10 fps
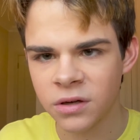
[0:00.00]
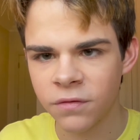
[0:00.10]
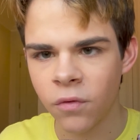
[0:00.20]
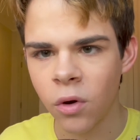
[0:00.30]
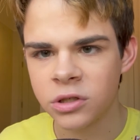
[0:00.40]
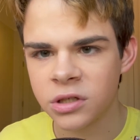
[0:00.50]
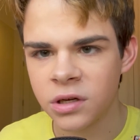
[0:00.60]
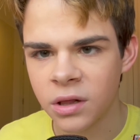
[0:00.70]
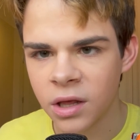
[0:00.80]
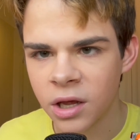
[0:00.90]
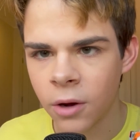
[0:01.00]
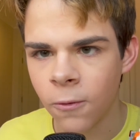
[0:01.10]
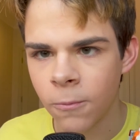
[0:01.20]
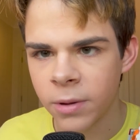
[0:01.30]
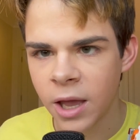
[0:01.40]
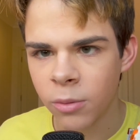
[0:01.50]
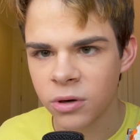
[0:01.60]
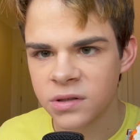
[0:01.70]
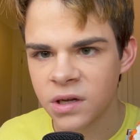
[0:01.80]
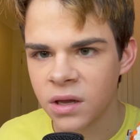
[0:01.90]
Unfortunately, I won't be able
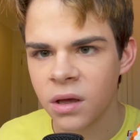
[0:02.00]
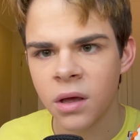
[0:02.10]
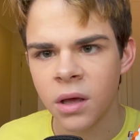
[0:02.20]
to take